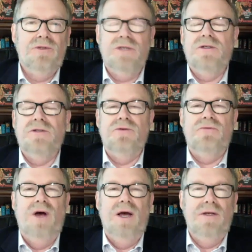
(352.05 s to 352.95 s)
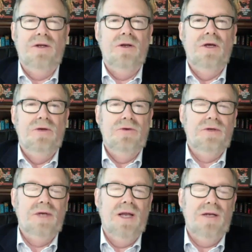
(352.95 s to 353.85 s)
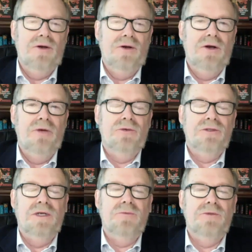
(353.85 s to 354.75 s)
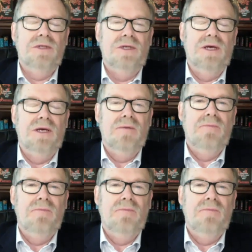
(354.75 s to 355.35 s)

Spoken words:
just as you find in totalitarian regimes today.